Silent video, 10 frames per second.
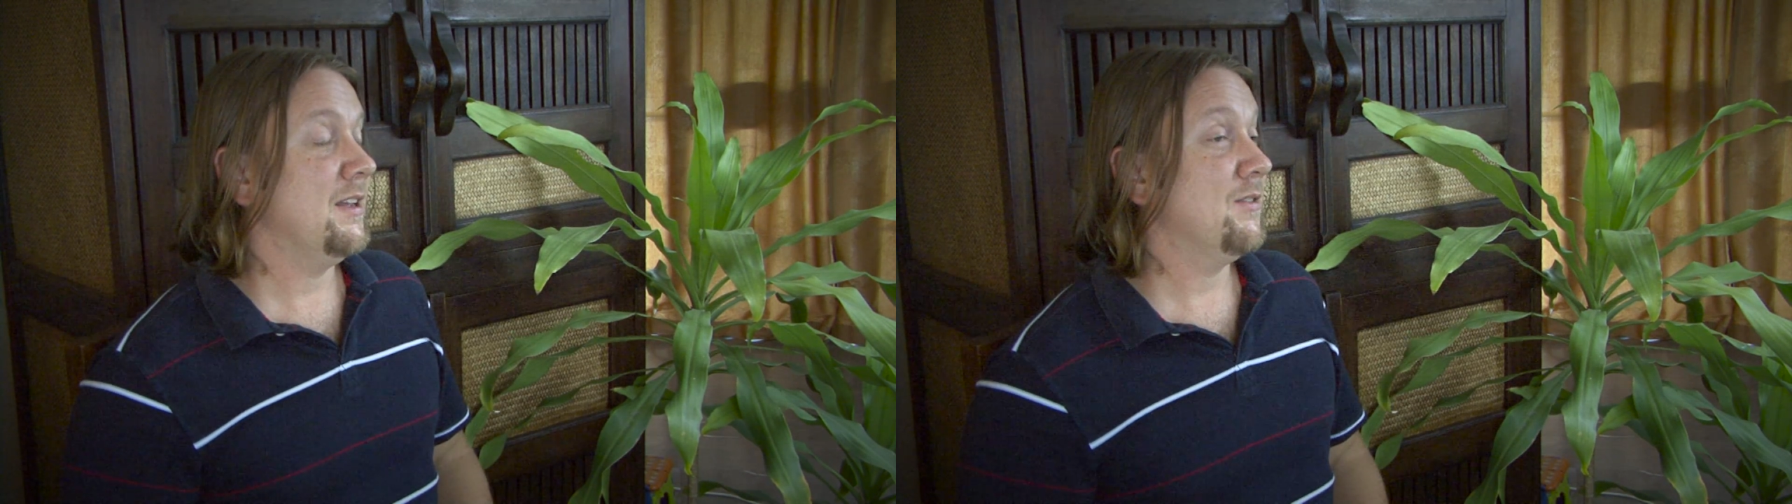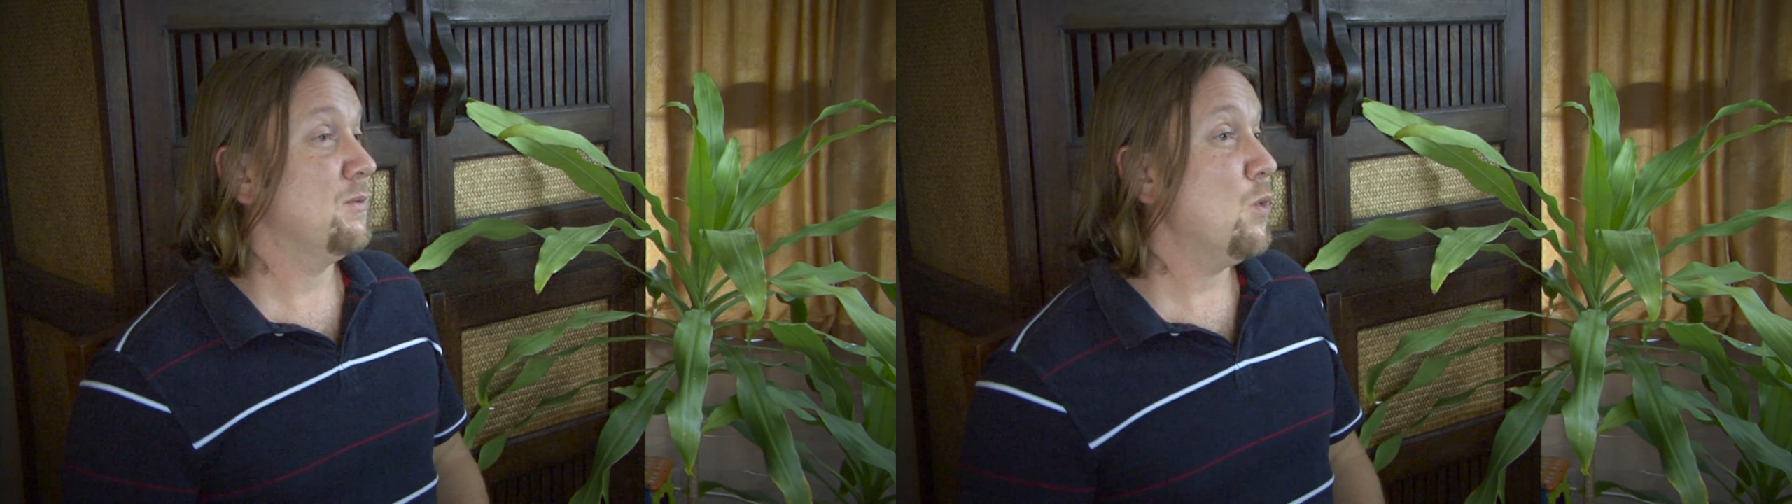
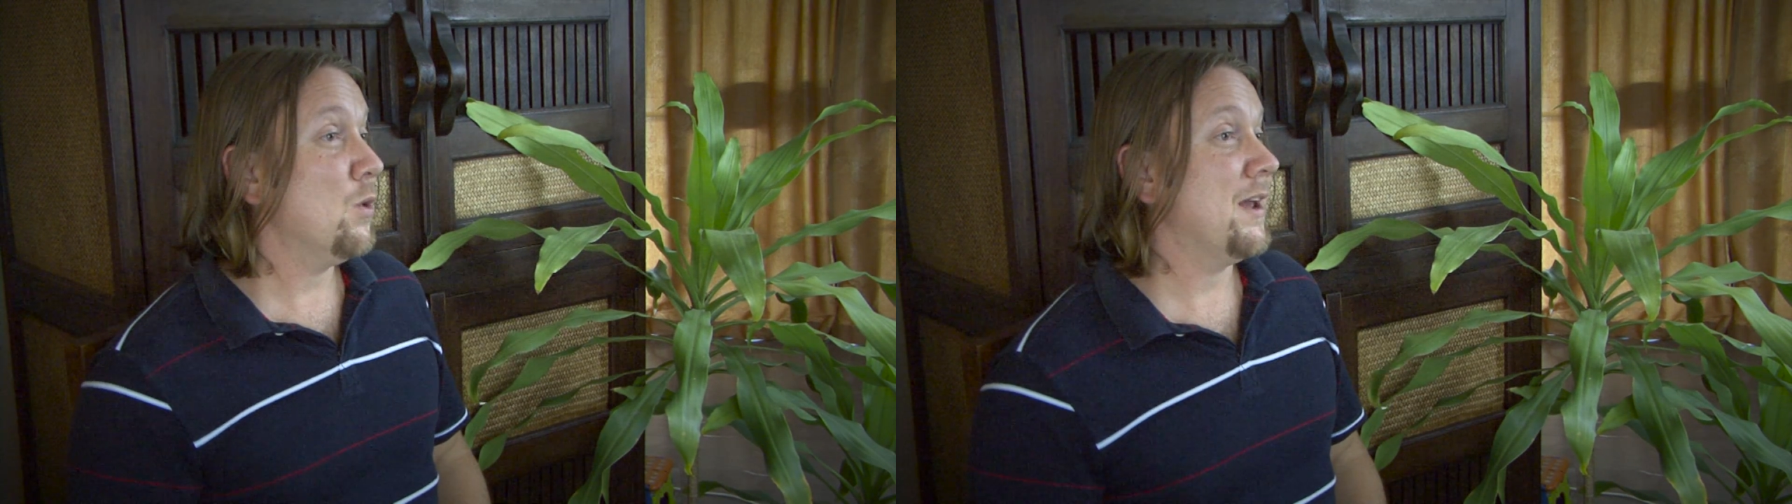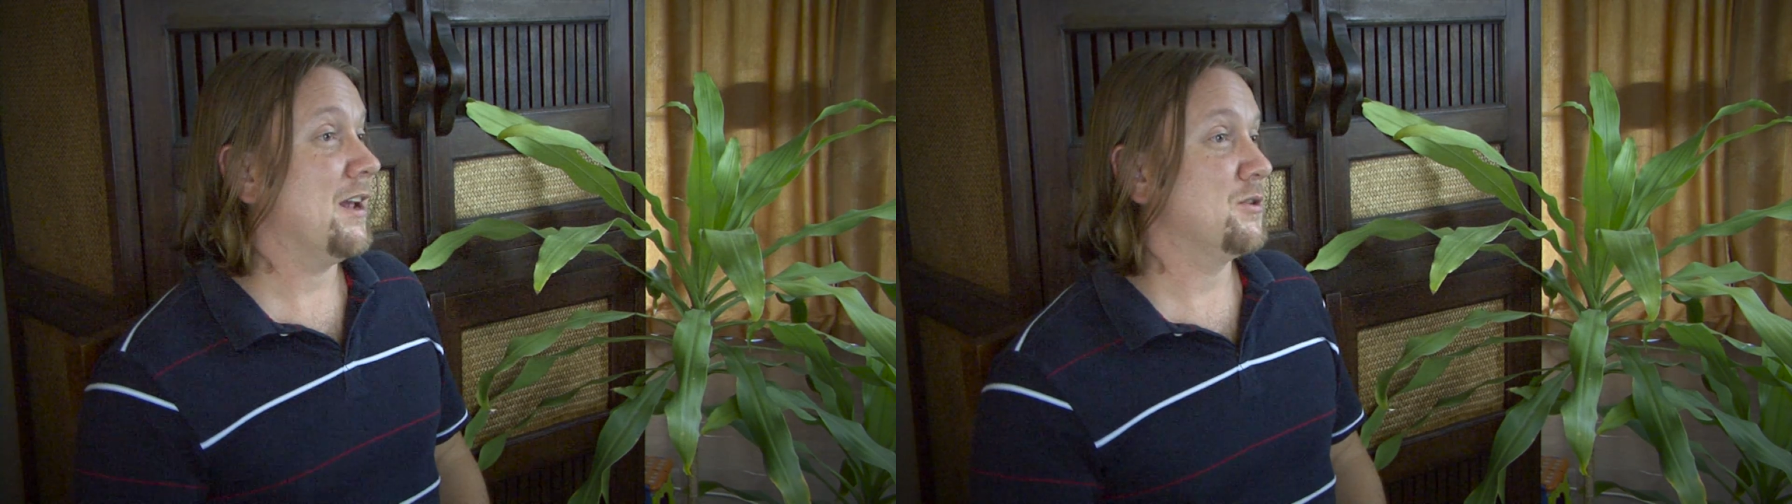even
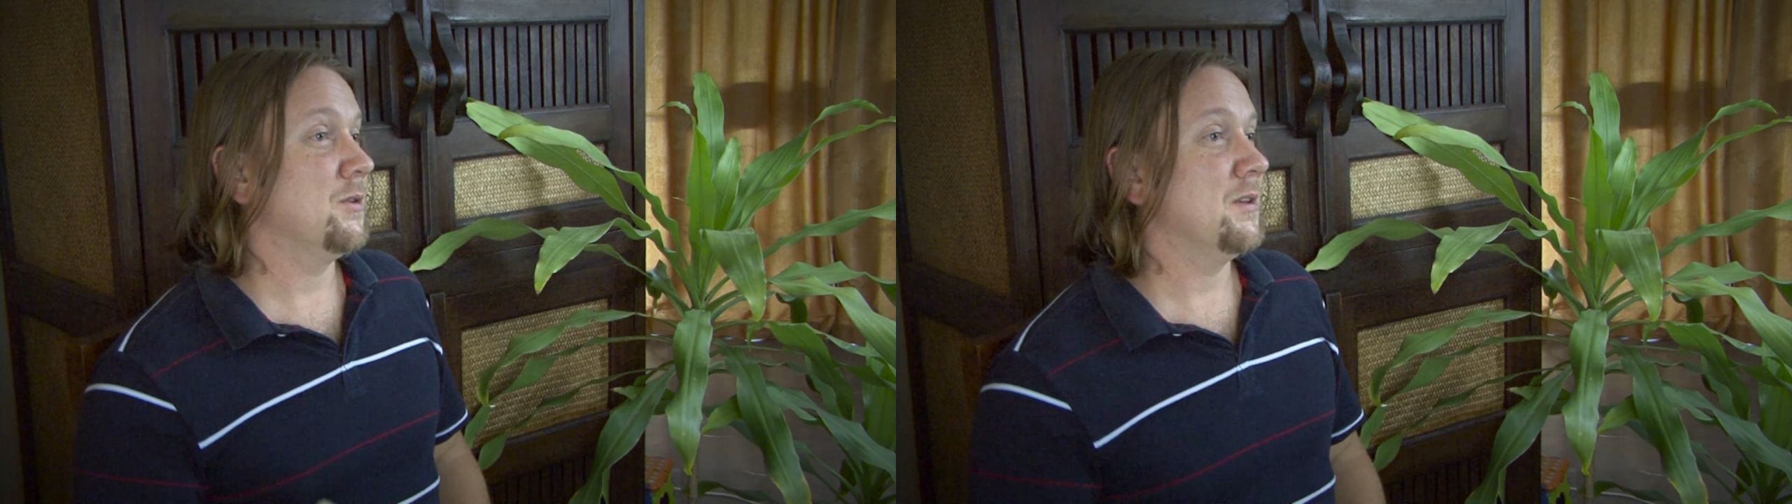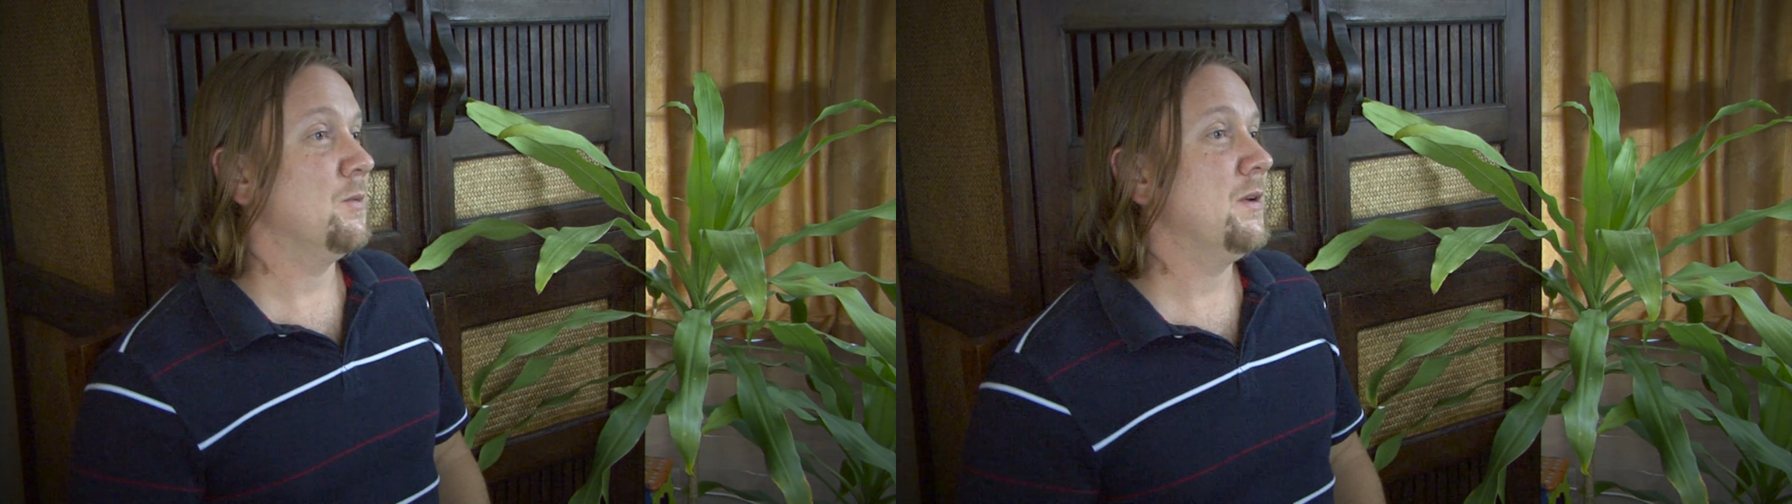more
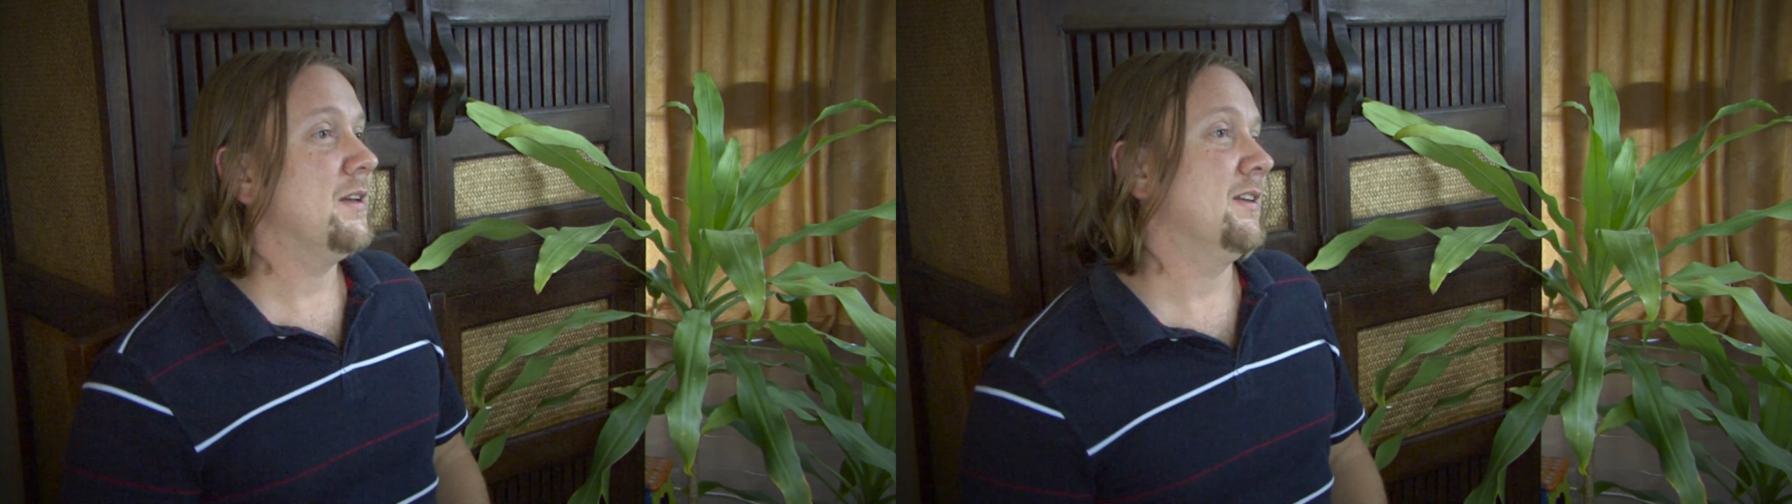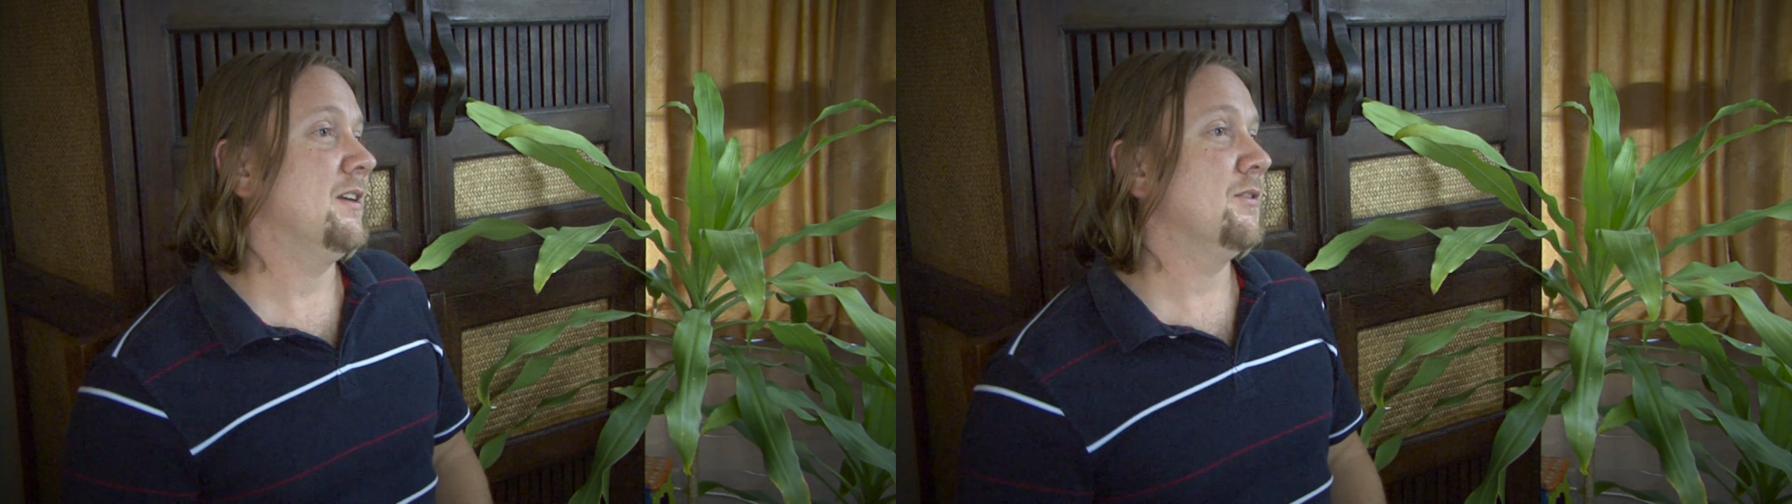natural than we
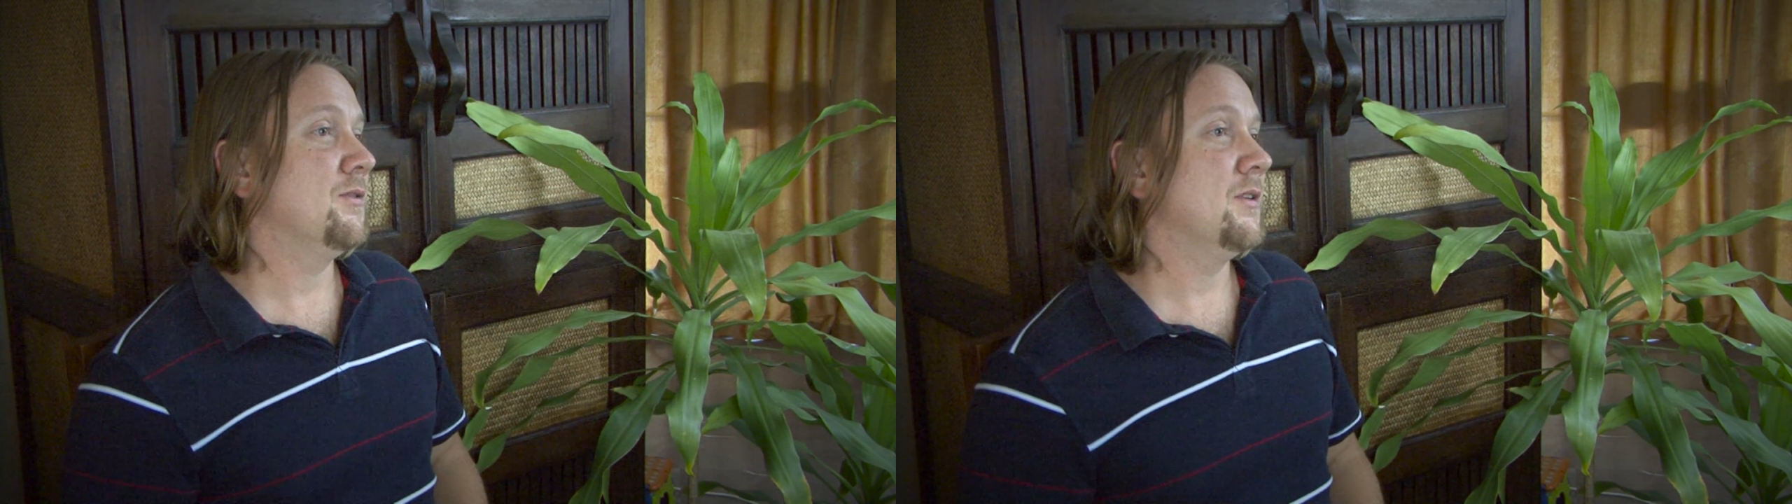can give